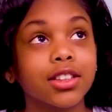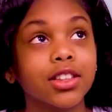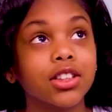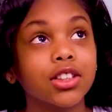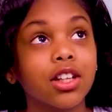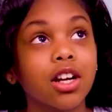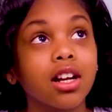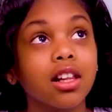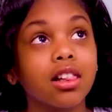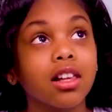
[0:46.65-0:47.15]

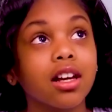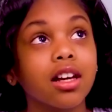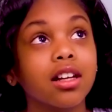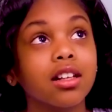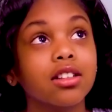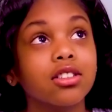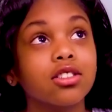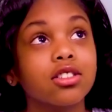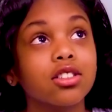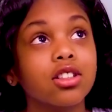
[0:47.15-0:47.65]

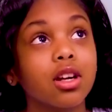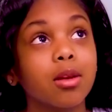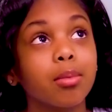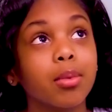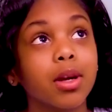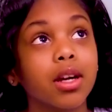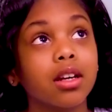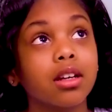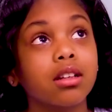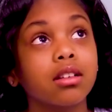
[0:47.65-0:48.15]
Starlight, star
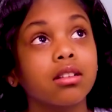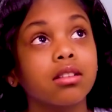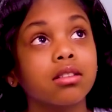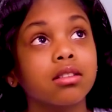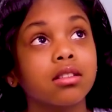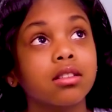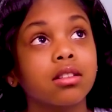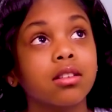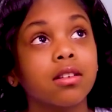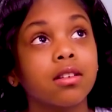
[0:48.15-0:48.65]
bright.
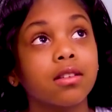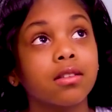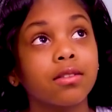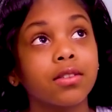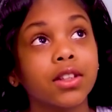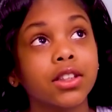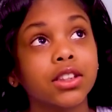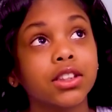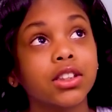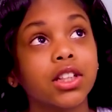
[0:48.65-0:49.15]

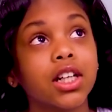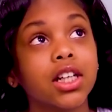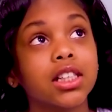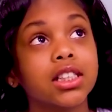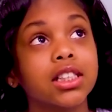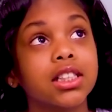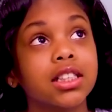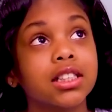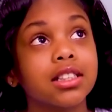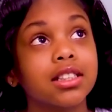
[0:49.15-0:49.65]
First star
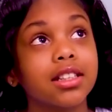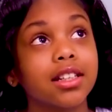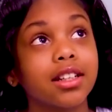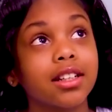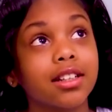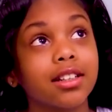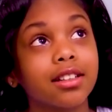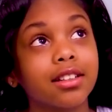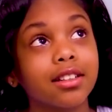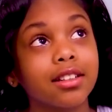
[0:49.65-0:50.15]
I see
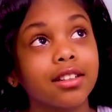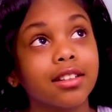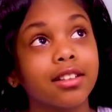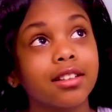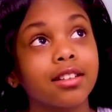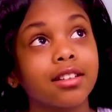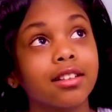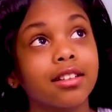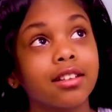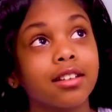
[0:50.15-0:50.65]
tonight.
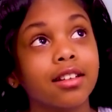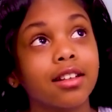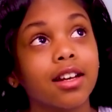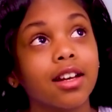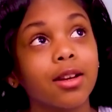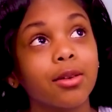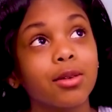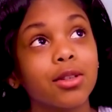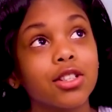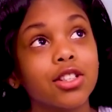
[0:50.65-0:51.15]

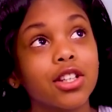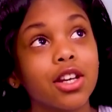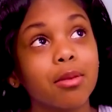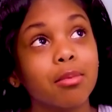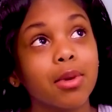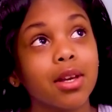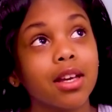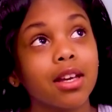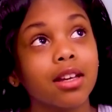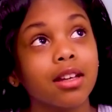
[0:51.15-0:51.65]
I wish
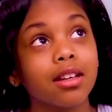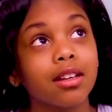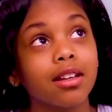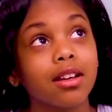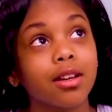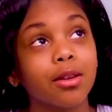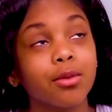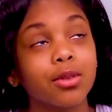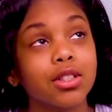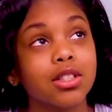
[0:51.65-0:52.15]
I
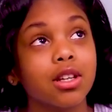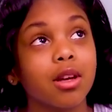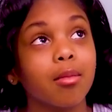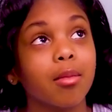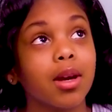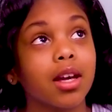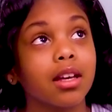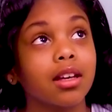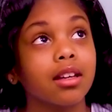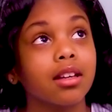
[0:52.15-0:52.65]
may, I wish I
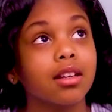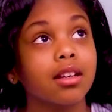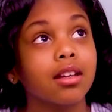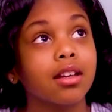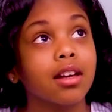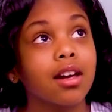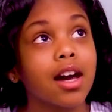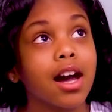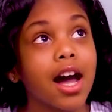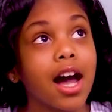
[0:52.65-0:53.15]
might.
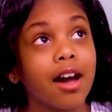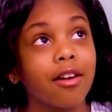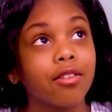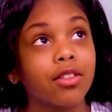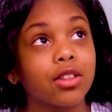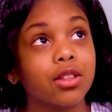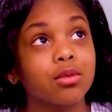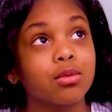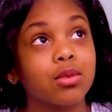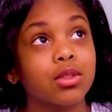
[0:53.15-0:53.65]

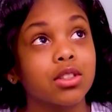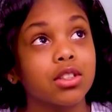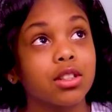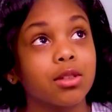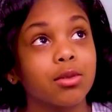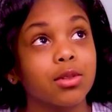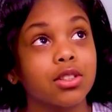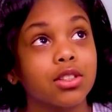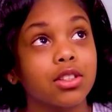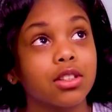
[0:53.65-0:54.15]
Have this wish
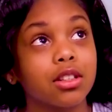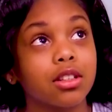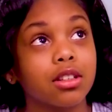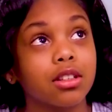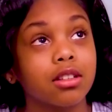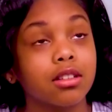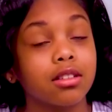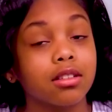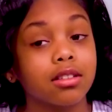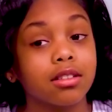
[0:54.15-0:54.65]
I wish
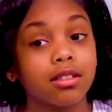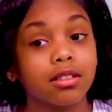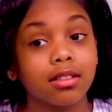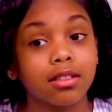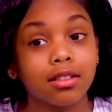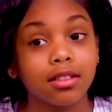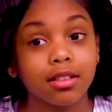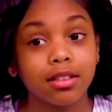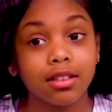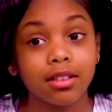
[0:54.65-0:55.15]
tonight.
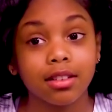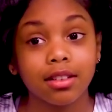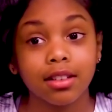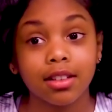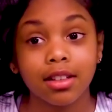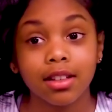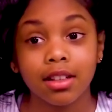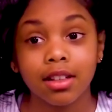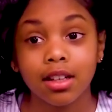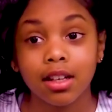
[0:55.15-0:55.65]

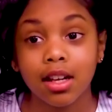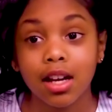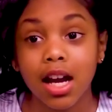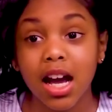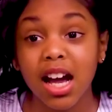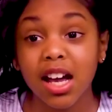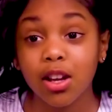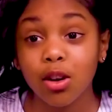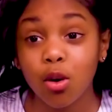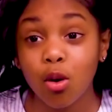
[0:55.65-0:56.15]

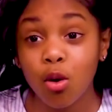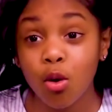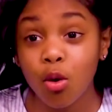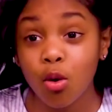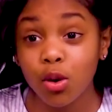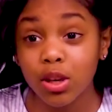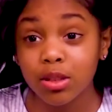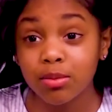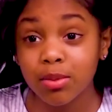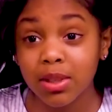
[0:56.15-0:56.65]
I
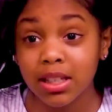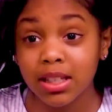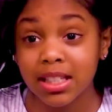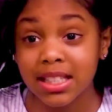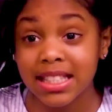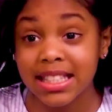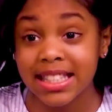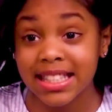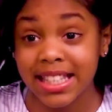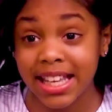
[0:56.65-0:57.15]
always make
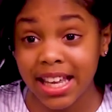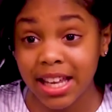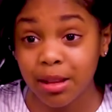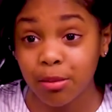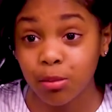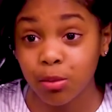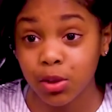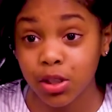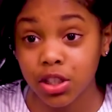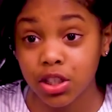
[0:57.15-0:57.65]
the
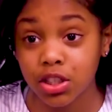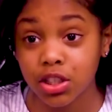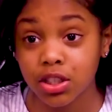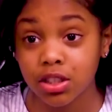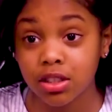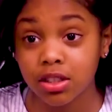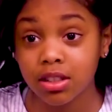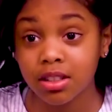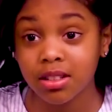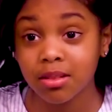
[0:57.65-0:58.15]
same
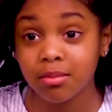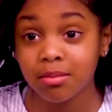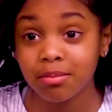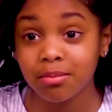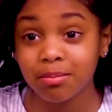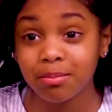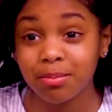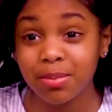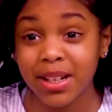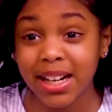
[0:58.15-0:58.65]
wish,
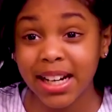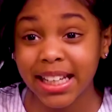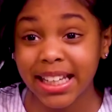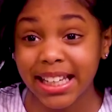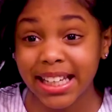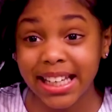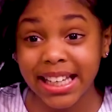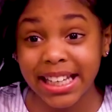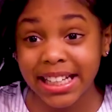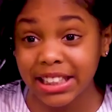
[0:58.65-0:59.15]
but I
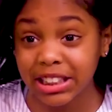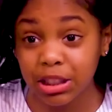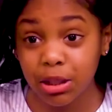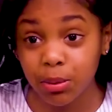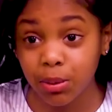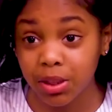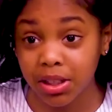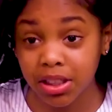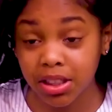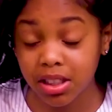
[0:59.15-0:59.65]
can't
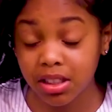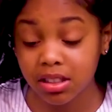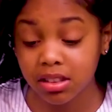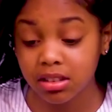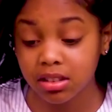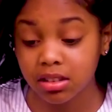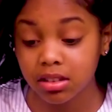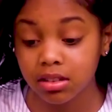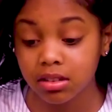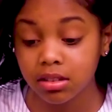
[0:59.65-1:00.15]
tell what it
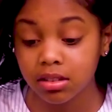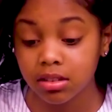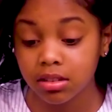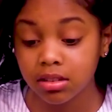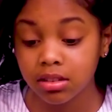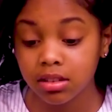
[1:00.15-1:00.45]
is,